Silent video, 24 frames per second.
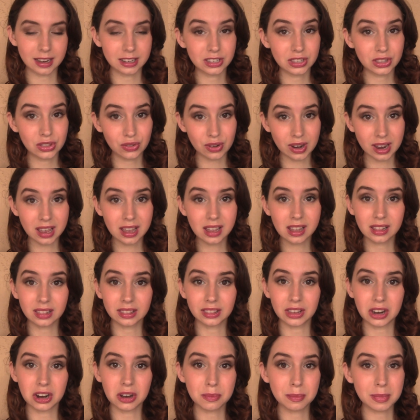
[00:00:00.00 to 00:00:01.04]

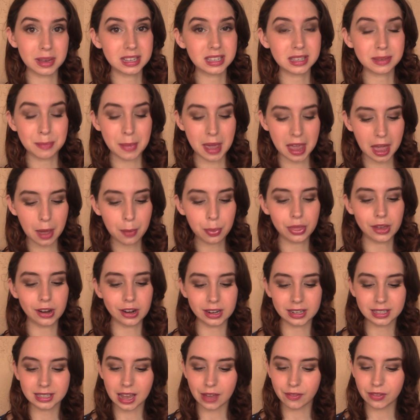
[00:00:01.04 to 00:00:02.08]
X3, Little Miss Makeup
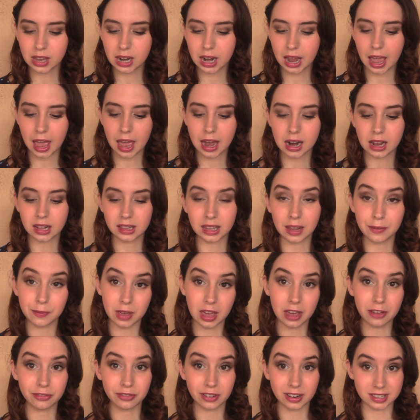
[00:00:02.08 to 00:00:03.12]
37, and
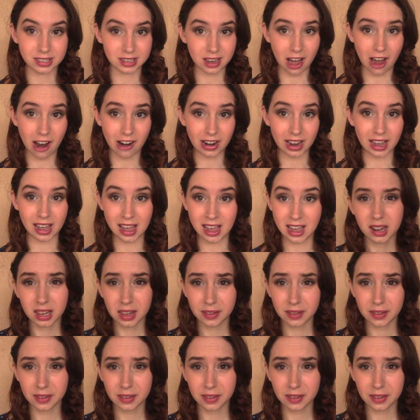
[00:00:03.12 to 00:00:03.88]
Olivia Frescara.